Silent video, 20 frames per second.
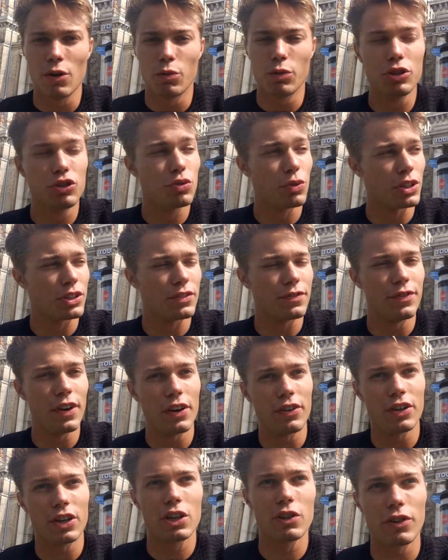which was
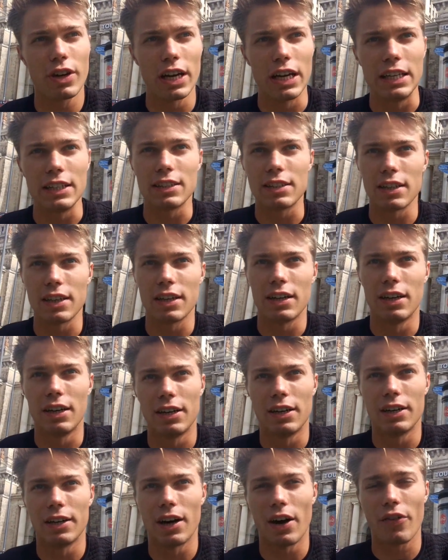very great.
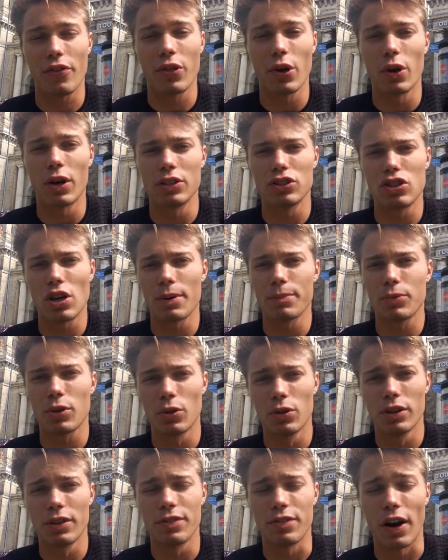Although I jumped
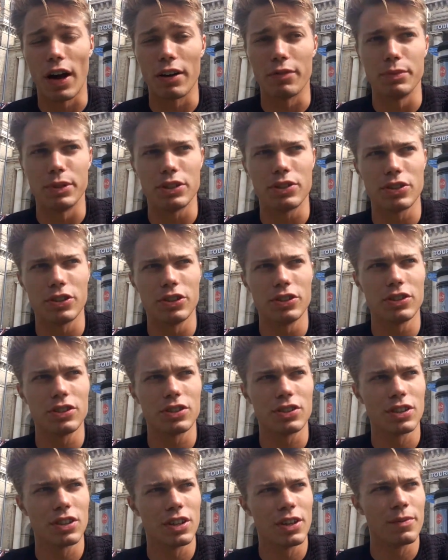only 5
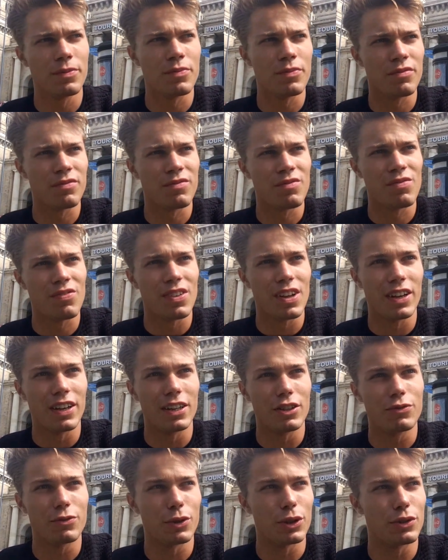meters,
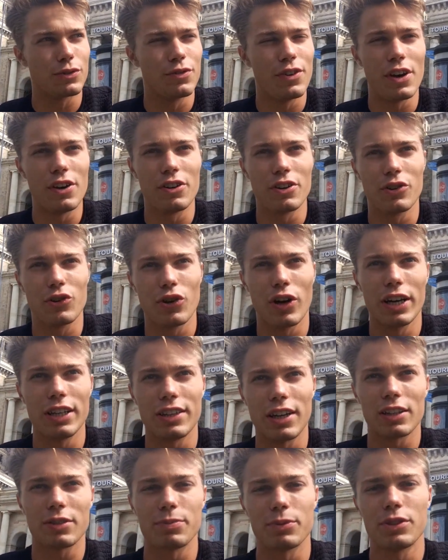it was very
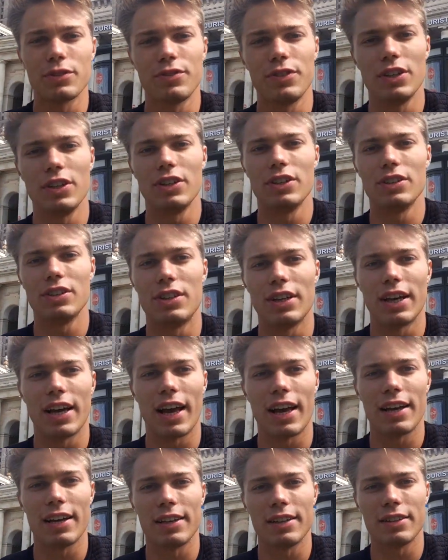great atmosphere.
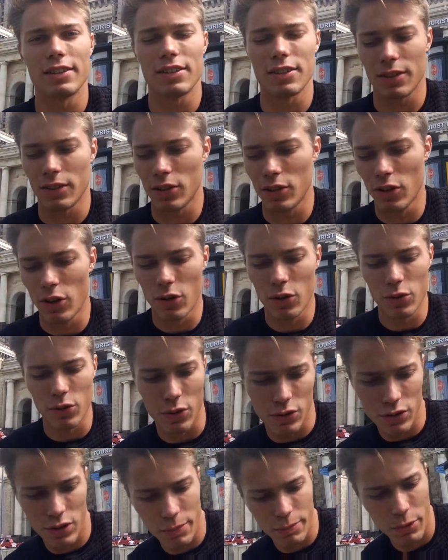And you know,
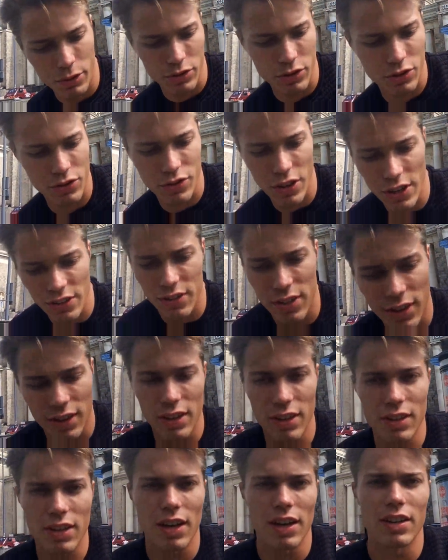the most great
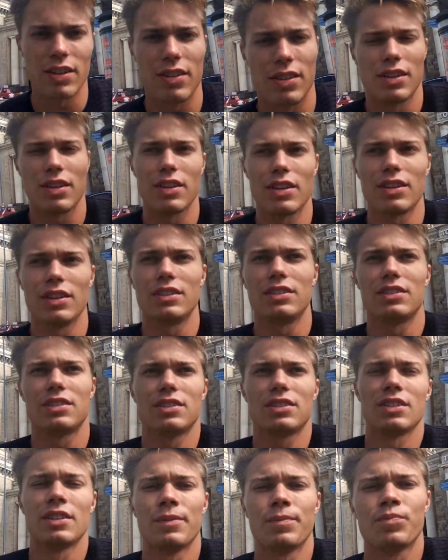thing I think
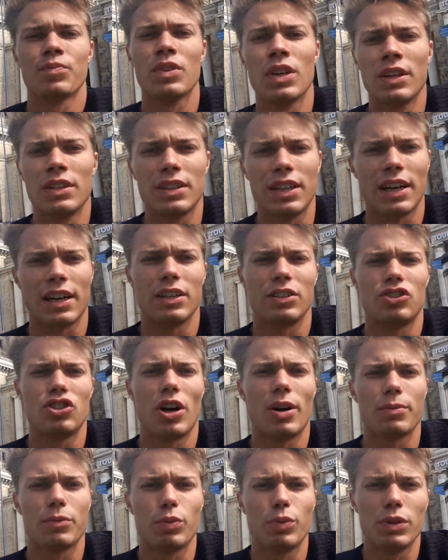it's that I
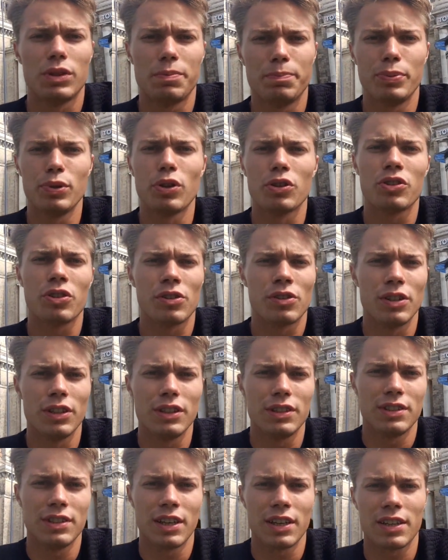jumped with Piotr
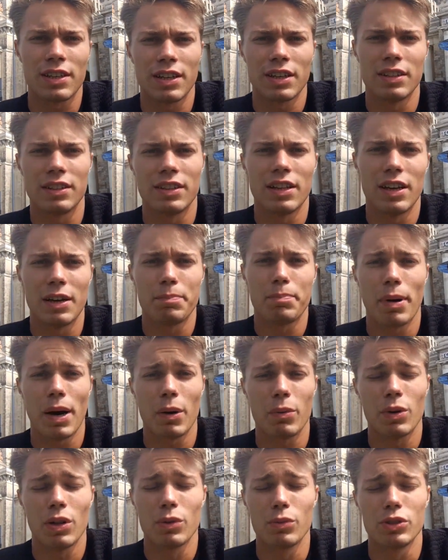Lisek and
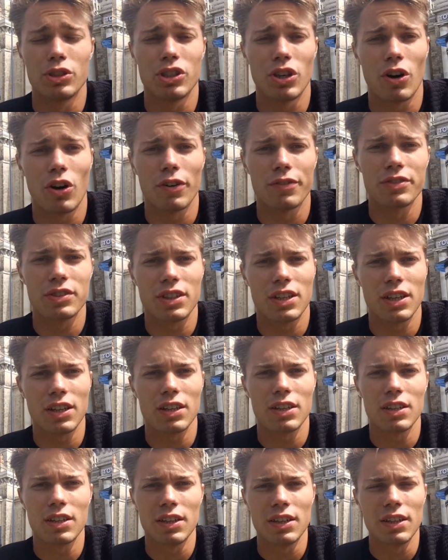Paweł Wojciechowski.